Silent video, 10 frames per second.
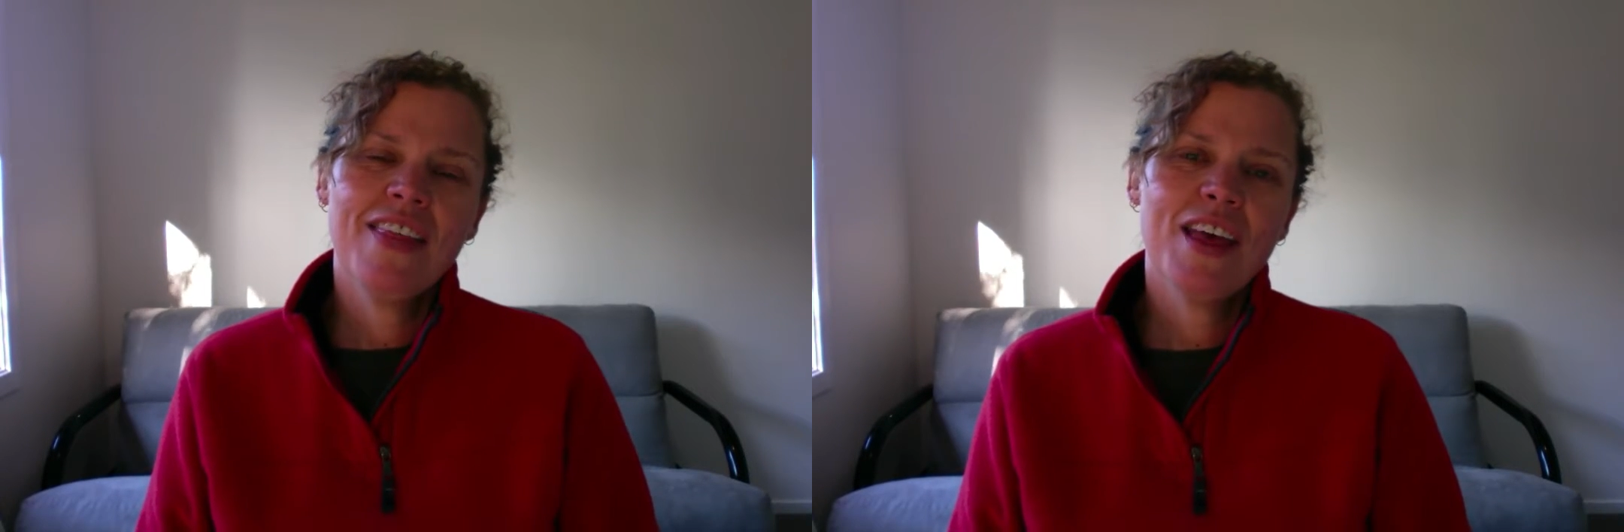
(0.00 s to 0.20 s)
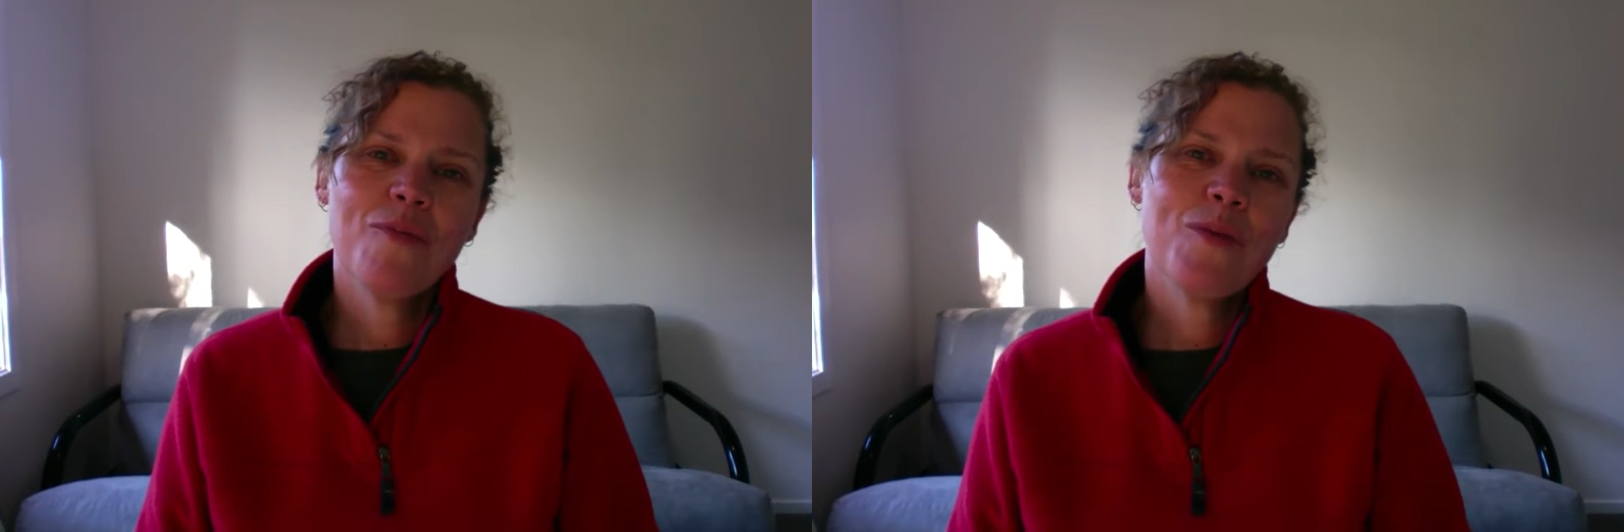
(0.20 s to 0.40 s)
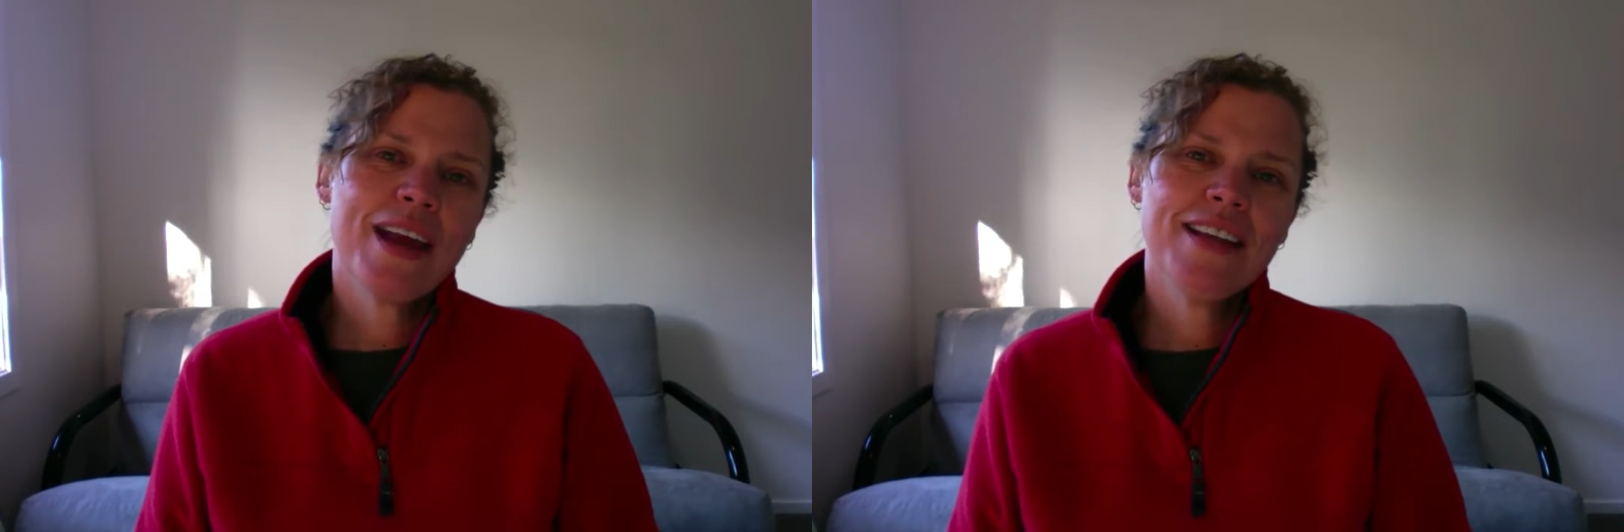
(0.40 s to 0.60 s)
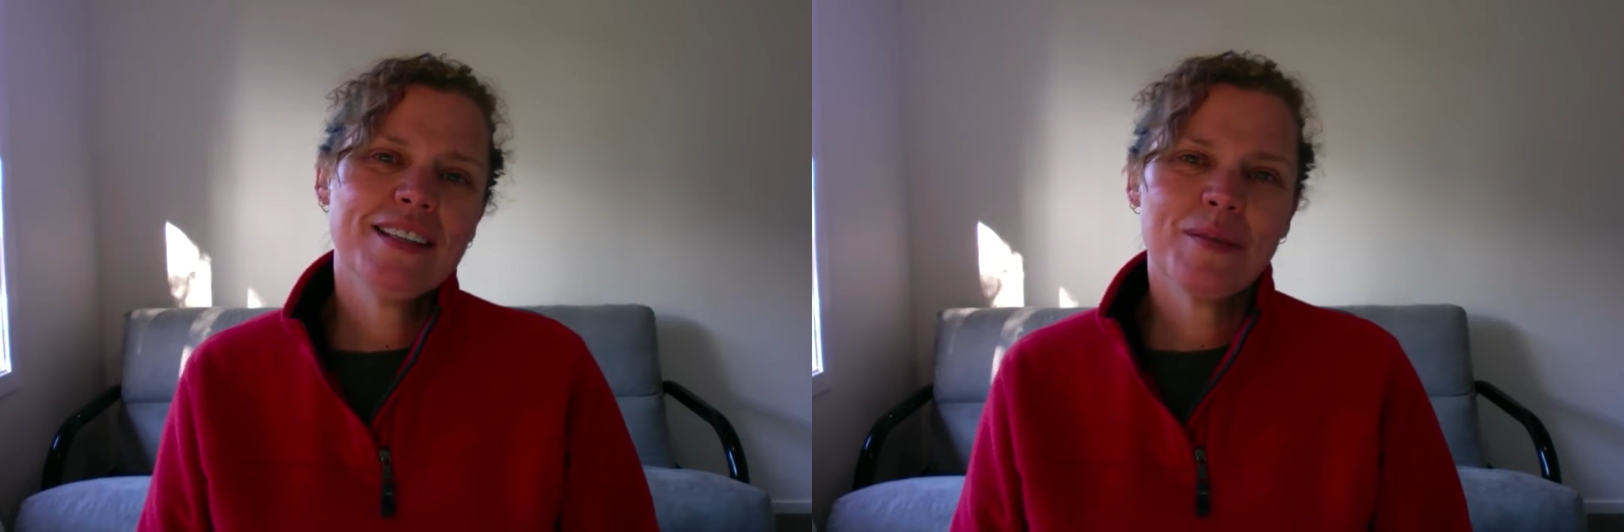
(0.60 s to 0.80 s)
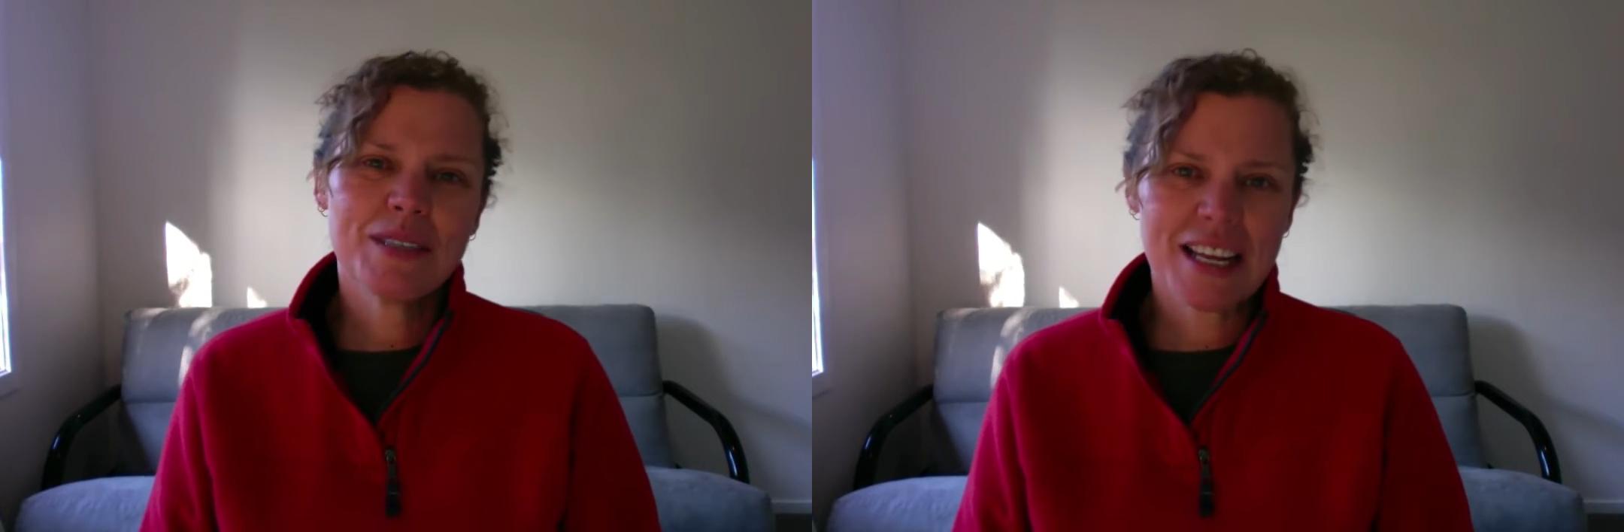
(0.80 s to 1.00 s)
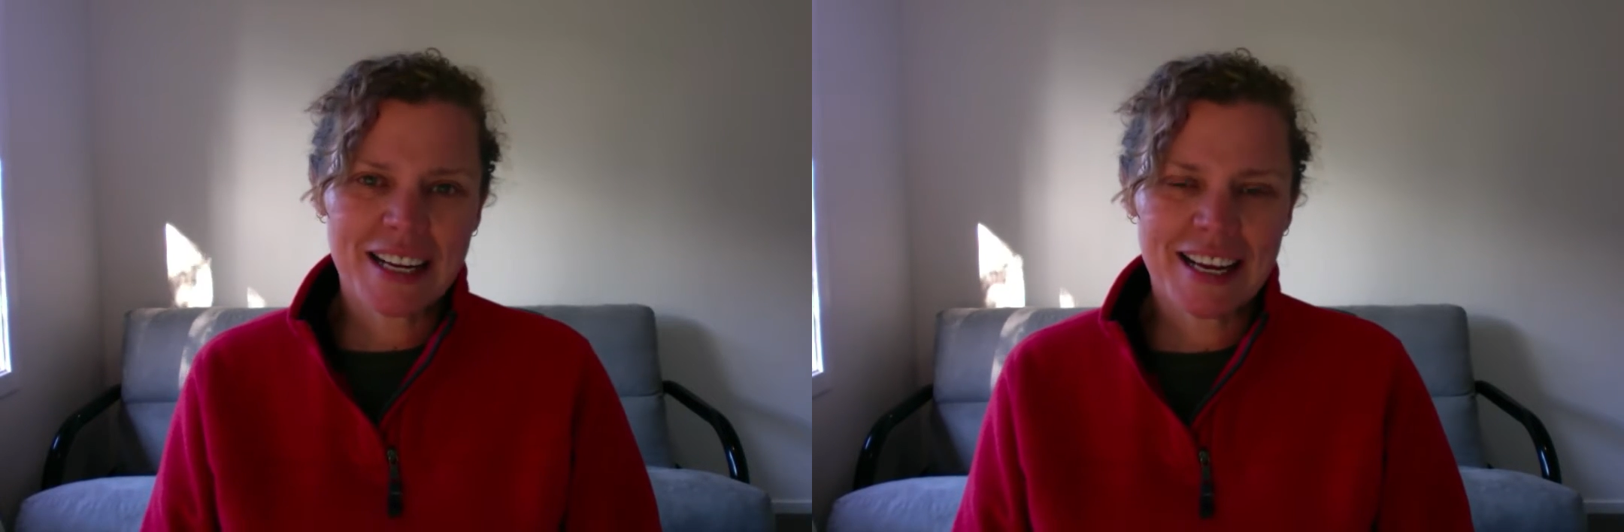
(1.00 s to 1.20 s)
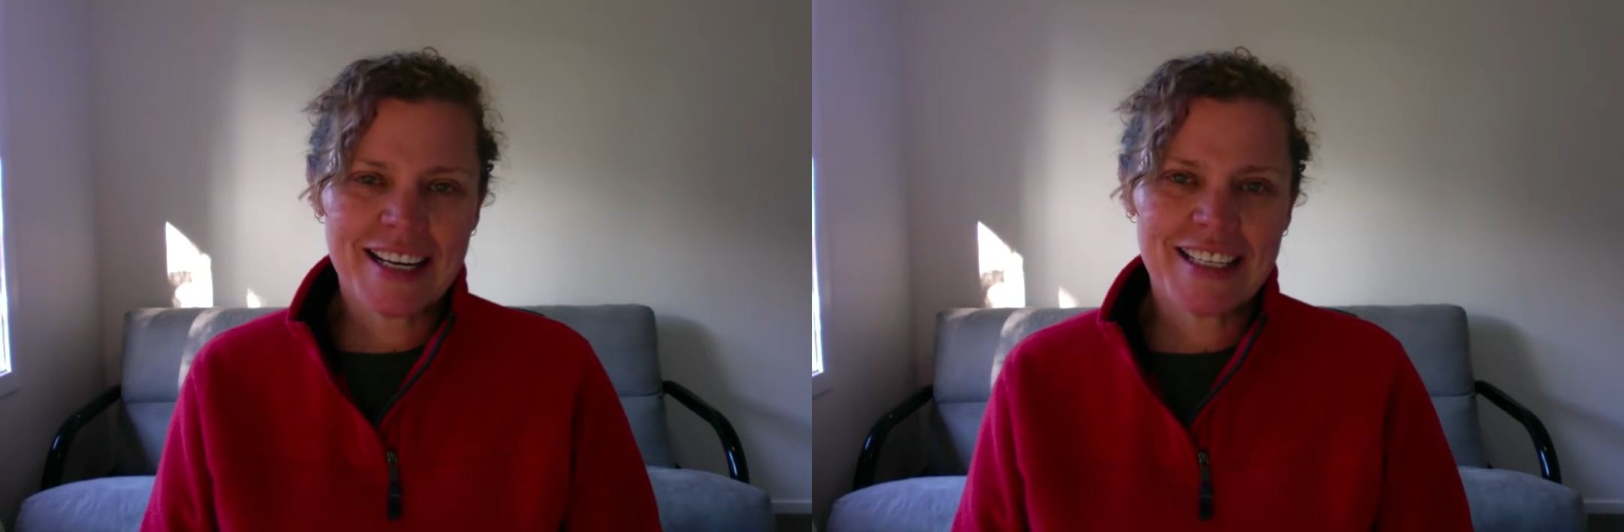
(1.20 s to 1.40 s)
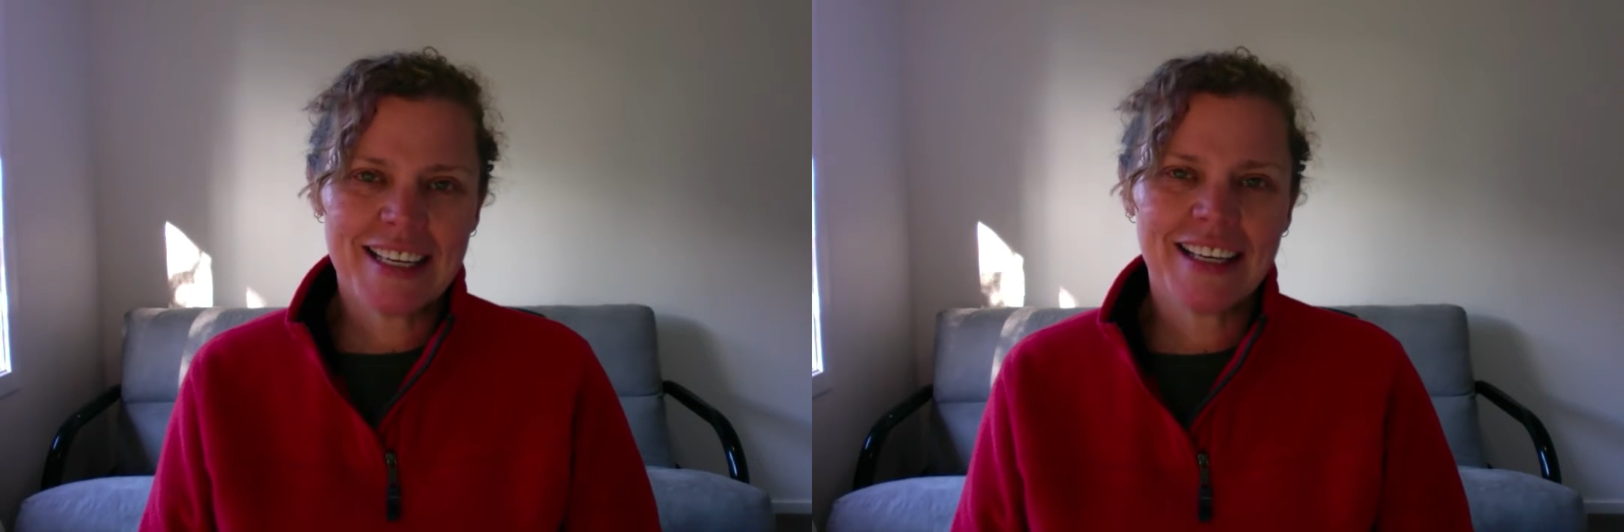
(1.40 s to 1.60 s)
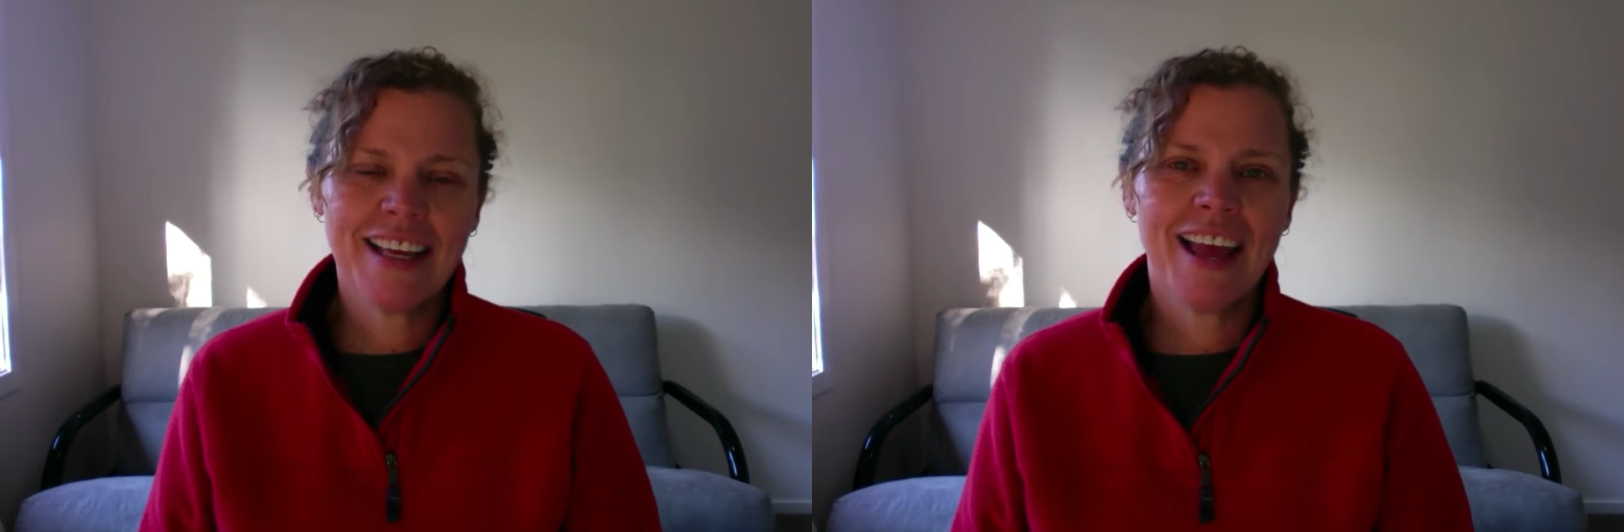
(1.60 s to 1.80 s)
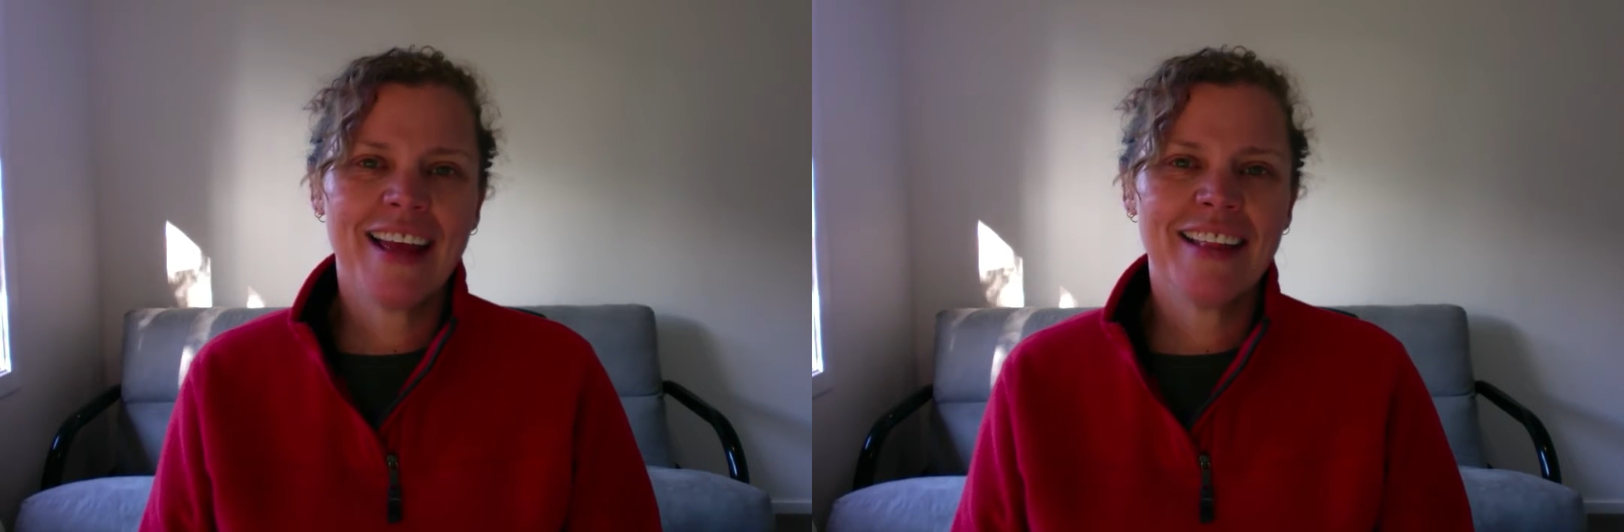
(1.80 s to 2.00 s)
then we end up
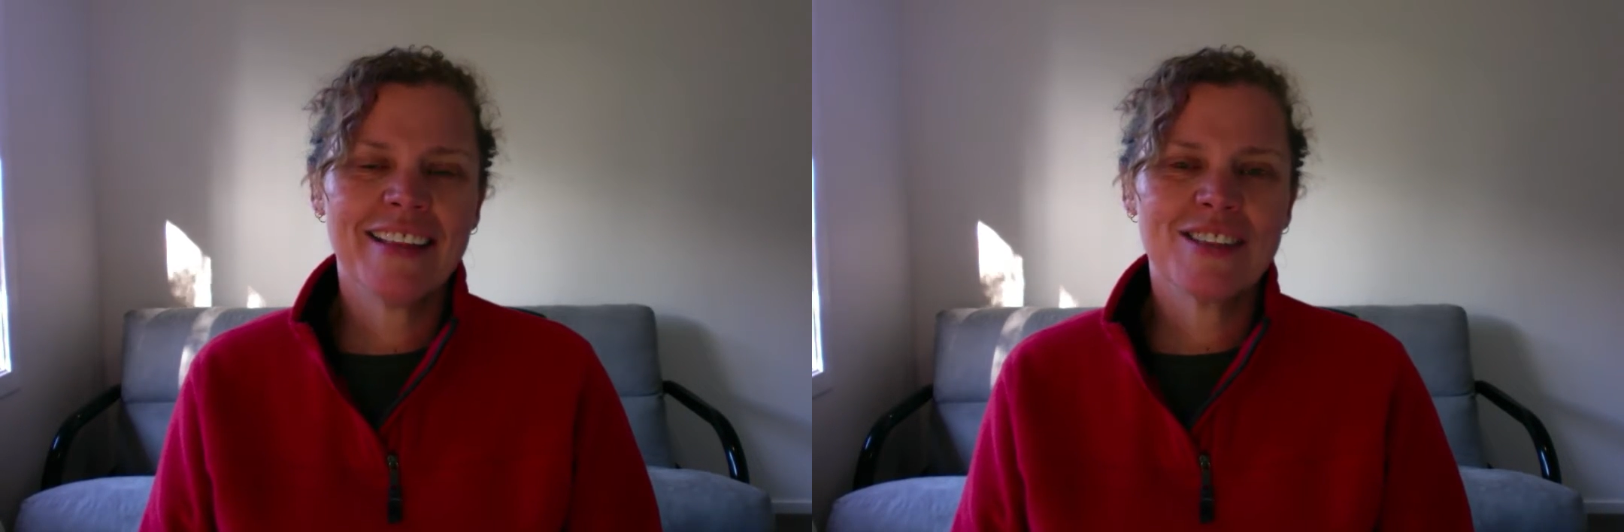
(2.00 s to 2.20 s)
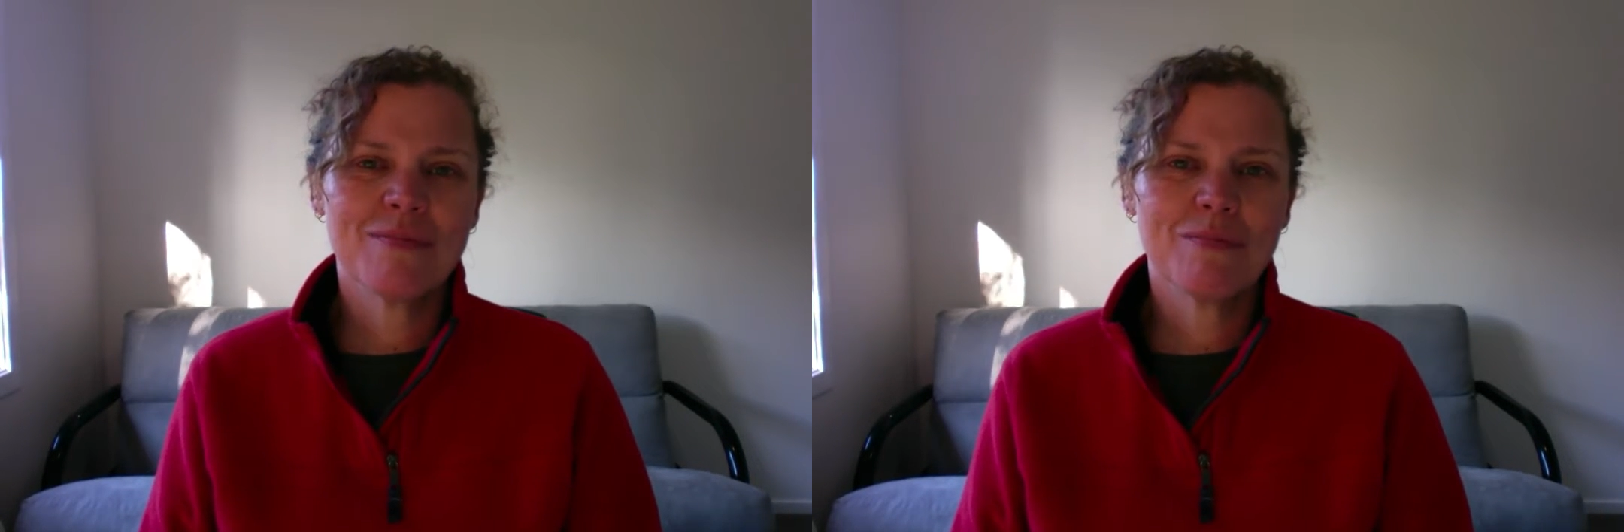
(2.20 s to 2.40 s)
stagnating and